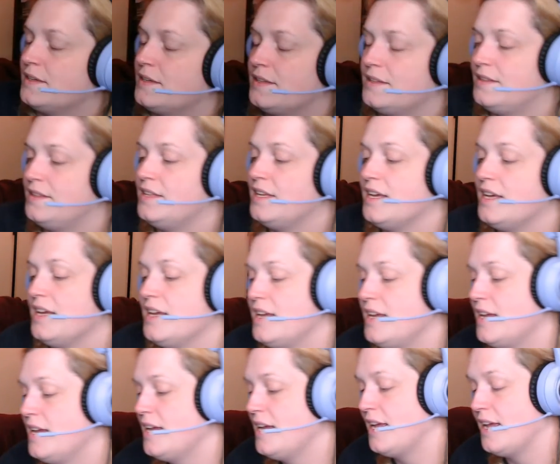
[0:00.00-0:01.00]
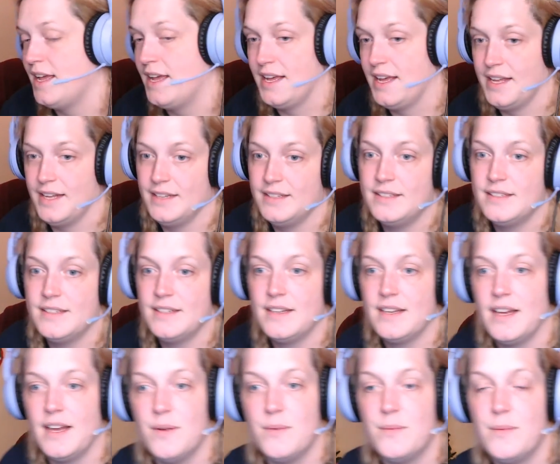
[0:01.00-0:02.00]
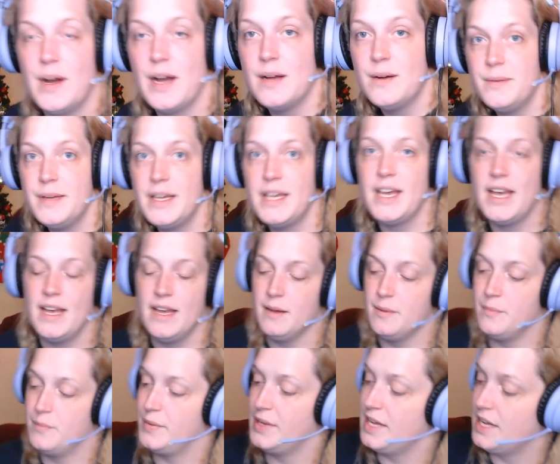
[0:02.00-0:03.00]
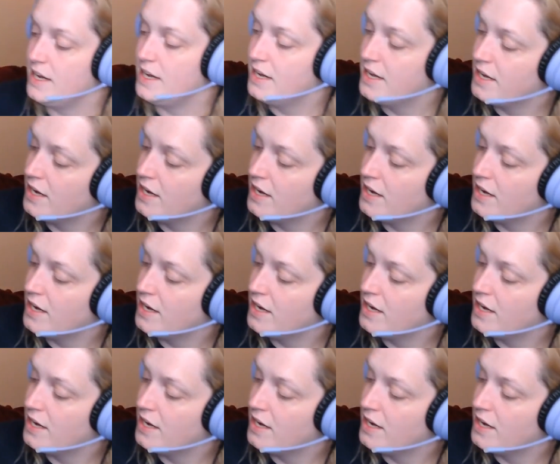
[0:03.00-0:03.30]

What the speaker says: The end. And while we can't be